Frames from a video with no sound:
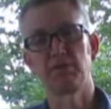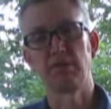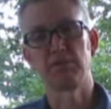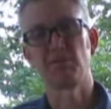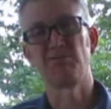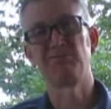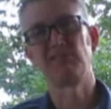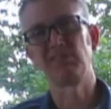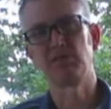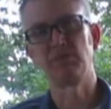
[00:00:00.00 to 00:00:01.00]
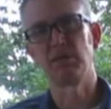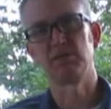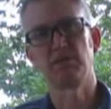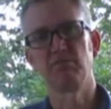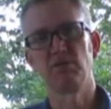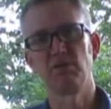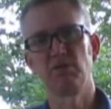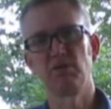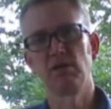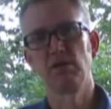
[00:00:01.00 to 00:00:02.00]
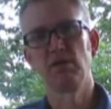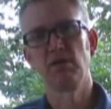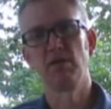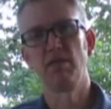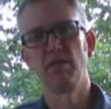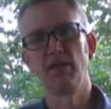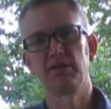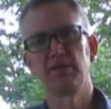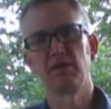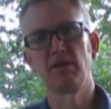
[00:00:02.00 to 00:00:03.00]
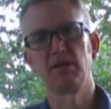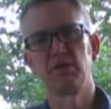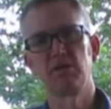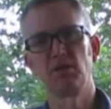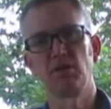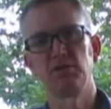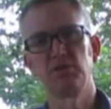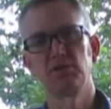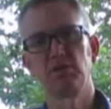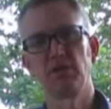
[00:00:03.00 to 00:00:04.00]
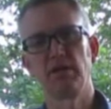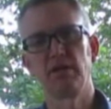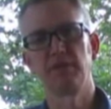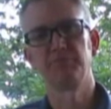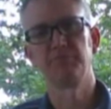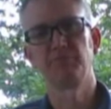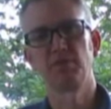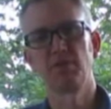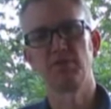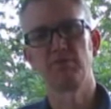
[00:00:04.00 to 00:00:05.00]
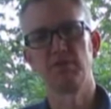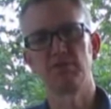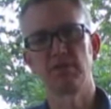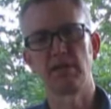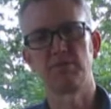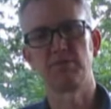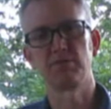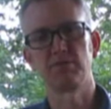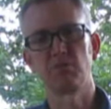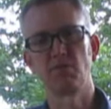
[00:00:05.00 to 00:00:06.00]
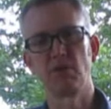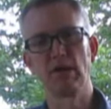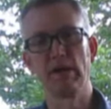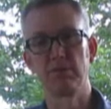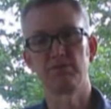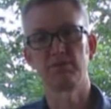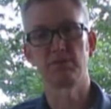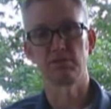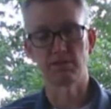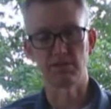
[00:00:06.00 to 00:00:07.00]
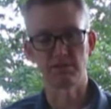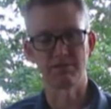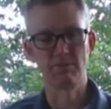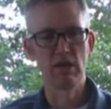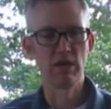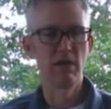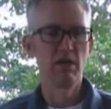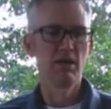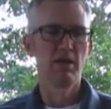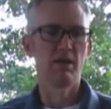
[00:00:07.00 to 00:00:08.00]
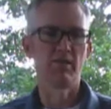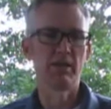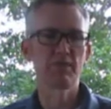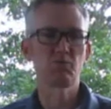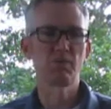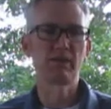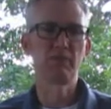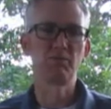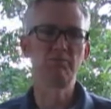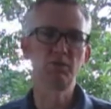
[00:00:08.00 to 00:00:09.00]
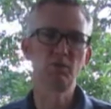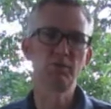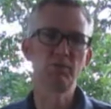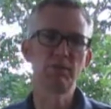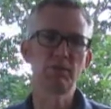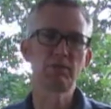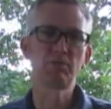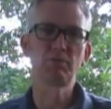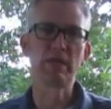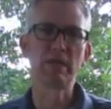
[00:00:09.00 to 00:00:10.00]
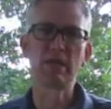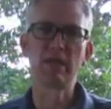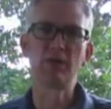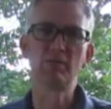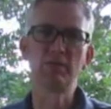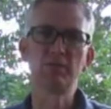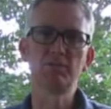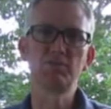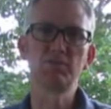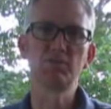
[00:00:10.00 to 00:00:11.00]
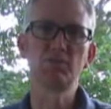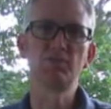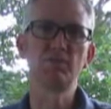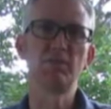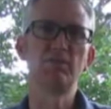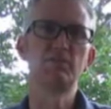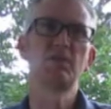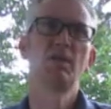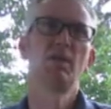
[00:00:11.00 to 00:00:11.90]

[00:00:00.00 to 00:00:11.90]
last about 15 minutes of the video that uh, shows uh, the events leading up to the Civil War and secession. And that's what I'm going to review a little bit right now is, is those events